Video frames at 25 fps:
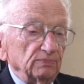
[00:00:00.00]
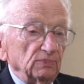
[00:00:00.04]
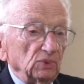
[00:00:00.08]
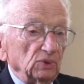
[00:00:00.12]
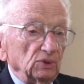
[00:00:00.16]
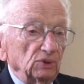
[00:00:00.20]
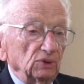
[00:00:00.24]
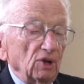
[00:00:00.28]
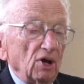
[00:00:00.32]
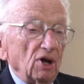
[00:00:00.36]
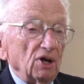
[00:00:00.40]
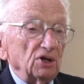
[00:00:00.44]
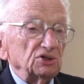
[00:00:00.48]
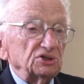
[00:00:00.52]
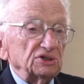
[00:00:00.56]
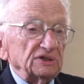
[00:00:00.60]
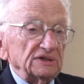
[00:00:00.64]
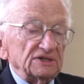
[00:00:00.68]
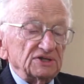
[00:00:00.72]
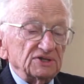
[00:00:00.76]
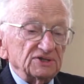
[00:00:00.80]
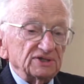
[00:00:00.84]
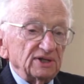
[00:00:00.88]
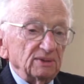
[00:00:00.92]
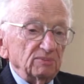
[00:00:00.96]
largely
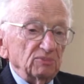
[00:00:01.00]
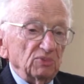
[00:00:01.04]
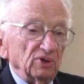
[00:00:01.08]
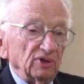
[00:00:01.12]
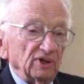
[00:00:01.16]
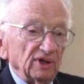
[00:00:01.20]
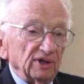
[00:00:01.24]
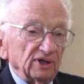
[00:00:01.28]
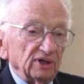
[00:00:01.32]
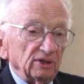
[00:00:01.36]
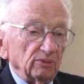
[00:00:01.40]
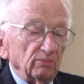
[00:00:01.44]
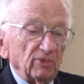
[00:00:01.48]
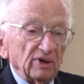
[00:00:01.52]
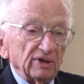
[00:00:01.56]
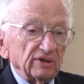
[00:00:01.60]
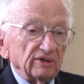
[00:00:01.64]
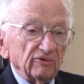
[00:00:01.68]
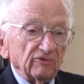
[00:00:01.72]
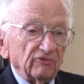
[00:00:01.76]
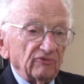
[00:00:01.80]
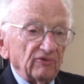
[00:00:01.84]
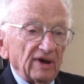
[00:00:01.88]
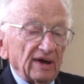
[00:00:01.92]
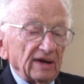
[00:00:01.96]
stimulated by
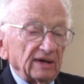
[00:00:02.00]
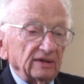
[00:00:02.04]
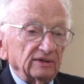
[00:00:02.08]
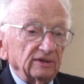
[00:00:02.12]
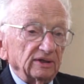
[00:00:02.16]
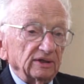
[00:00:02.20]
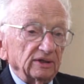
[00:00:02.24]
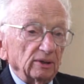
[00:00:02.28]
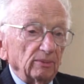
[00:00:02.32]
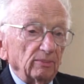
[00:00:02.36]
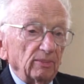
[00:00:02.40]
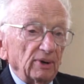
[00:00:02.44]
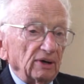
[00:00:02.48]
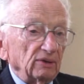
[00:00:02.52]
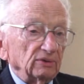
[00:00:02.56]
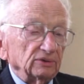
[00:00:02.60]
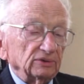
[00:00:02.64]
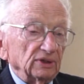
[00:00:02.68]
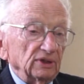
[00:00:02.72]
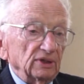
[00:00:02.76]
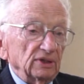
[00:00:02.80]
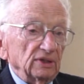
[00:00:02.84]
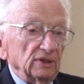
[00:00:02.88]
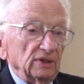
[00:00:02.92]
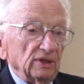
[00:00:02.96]
the fact that about
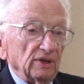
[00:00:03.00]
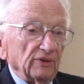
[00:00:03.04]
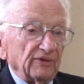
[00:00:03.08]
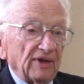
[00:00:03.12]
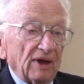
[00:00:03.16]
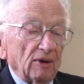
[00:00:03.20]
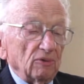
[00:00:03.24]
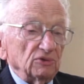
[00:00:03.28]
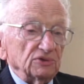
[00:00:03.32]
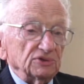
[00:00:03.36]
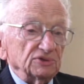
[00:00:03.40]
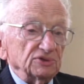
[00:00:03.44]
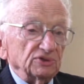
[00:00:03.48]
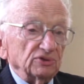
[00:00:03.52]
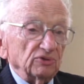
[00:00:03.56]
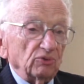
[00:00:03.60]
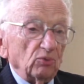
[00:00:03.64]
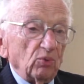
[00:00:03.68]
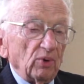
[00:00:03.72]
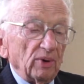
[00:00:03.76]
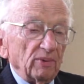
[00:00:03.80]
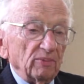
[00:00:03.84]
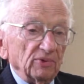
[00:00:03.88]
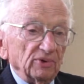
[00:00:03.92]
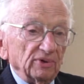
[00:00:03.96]
thousands of
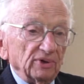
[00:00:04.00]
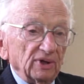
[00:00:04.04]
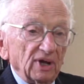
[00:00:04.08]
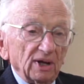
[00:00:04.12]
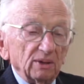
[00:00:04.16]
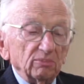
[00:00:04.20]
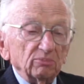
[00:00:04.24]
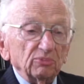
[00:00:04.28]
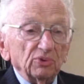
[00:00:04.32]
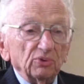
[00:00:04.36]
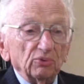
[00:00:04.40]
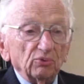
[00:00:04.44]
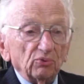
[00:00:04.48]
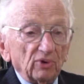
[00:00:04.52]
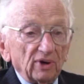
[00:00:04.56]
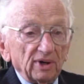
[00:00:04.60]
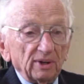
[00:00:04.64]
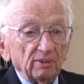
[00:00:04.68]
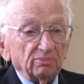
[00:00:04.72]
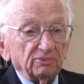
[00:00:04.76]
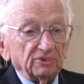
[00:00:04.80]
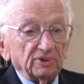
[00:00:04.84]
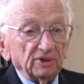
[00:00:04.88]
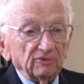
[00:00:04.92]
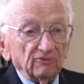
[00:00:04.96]
women had been
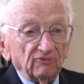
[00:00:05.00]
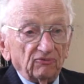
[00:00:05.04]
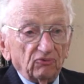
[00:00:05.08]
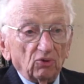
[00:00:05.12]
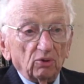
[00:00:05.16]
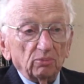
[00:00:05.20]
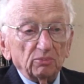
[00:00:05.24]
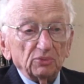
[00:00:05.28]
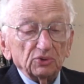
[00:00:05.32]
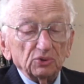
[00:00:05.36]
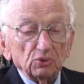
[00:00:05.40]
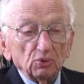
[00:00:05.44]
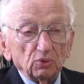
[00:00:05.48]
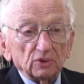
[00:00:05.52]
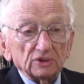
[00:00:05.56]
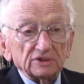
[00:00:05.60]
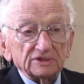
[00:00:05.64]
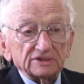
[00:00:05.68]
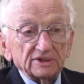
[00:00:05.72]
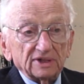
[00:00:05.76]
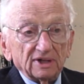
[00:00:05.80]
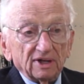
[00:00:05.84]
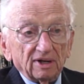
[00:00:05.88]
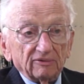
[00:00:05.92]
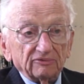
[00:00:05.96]
raped in former
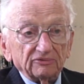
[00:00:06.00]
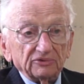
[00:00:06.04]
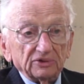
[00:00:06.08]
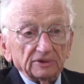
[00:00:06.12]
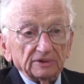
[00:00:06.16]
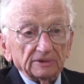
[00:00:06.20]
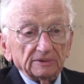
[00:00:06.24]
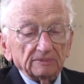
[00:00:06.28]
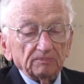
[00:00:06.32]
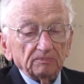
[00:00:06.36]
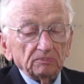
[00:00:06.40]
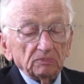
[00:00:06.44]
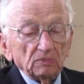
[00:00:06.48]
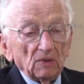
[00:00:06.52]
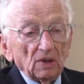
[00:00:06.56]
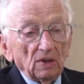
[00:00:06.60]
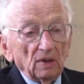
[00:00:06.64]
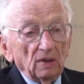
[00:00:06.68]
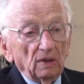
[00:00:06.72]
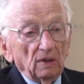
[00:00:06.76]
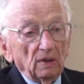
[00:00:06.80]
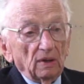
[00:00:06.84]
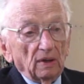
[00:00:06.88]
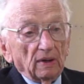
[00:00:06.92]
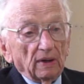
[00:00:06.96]
Yugoslavia.
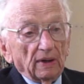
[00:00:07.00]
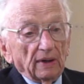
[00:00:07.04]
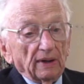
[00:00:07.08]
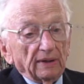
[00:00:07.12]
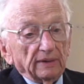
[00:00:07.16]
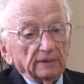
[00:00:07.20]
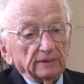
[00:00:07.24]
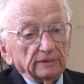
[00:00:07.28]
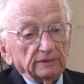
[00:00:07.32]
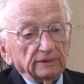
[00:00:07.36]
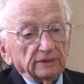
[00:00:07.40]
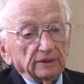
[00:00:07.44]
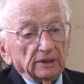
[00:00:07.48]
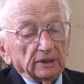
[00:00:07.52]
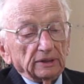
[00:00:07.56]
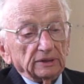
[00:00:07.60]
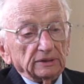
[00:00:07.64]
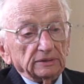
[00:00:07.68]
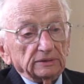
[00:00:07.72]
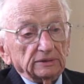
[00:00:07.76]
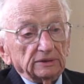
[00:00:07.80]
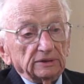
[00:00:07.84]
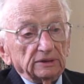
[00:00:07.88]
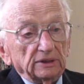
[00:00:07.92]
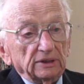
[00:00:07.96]
And
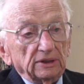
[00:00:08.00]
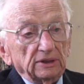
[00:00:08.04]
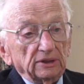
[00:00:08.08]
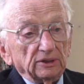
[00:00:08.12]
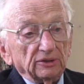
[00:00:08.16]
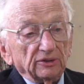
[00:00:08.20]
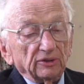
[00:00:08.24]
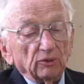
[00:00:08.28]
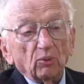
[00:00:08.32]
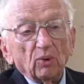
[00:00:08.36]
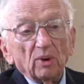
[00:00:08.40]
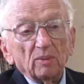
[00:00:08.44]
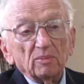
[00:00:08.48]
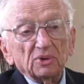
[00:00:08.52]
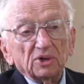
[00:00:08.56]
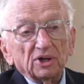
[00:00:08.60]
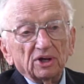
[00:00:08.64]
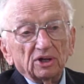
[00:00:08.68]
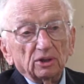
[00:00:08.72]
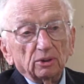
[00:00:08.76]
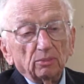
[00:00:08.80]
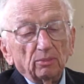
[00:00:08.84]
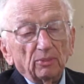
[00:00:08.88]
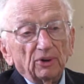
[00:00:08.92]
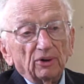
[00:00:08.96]
the women
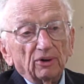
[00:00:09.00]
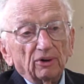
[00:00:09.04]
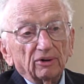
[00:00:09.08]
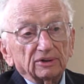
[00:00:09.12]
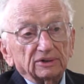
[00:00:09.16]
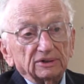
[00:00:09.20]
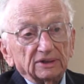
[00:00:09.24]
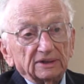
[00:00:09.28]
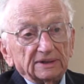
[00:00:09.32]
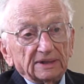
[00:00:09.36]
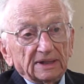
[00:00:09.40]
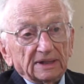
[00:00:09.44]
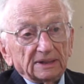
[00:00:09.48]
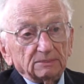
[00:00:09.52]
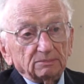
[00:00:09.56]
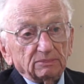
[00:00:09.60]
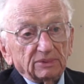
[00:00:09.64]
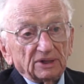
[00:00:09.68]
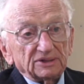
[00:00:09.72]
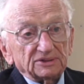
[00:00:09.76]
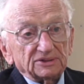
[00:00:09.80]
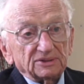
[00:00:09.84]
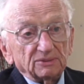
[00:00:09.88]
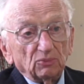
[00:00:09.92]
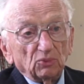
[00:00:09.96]
in America, God
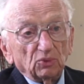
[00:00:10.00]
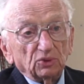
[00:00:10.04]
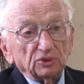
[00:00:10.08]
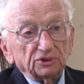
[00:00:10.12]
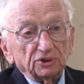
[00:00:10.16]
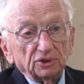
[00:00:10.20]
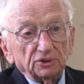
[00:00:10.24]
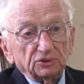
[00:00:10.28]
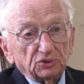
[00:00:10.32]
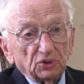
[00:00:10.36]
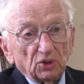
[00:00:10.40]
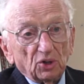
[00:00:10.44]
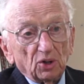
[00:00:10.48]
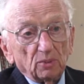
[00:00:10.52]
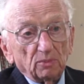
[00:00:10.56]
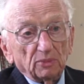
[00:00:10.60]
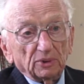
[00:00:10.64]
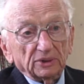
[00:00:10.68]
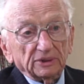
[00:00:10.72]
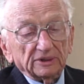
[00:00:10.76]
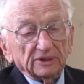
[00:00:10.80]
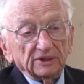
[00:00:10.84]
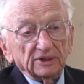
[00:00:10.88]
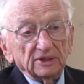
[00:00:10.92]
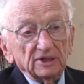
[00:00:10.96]
bless them, were
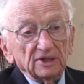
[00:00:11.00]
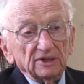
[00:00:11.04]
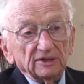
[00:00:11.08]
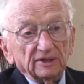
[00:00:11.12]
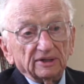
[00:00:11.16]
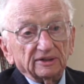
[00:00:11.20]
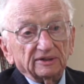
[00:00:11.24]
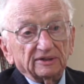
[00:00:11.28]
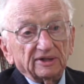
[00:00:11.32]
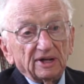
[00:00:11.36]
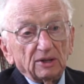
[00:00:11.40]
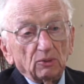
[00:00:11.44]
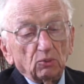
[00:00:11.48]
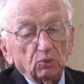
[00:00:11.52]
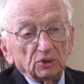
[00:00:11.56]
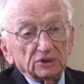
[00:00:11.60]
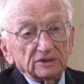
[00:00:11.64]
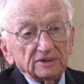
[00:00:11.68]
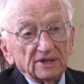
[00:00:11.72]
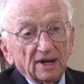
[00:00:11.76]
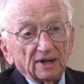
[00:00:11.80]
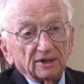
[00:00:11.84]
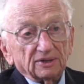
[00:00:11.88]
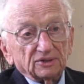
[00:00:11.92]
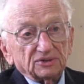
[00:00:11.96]
determined that they would
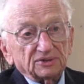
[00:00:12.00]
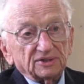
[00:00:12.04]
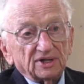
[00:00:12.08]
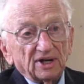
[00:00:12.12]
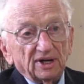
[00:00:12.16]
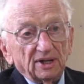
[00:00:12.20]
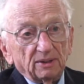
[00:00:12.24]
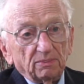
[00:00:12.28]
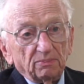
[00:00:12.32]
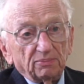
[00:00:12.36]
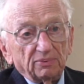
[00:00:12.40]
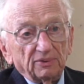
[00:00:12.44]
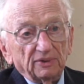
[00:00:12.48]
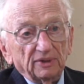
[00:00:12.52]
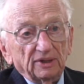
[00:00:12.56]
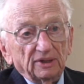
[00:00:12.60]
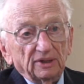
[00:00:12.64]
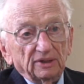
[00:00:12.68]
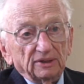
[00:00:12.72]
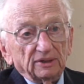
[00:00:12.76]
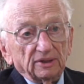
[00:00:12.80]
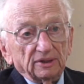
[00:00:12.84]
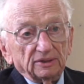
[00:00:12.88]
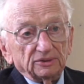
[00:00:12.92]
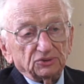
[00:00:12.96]
not escape
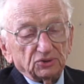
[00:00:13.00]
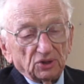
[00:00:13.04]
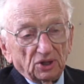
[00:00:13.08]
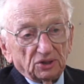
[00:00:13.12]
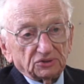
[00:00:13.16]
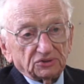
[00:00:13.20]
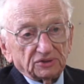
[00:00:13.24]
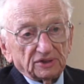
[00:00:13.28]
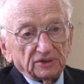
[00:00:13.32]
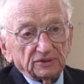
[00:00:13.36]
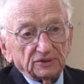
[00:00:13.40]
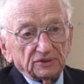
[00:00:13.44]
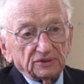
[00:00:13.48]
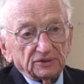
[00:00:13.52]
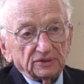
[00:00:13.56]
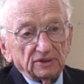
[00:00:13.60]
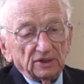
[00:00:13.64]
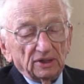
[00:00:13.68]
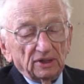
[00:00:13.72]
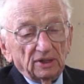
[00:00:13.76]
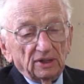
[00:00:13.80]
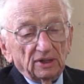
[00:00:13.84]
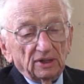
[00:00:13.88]
justice.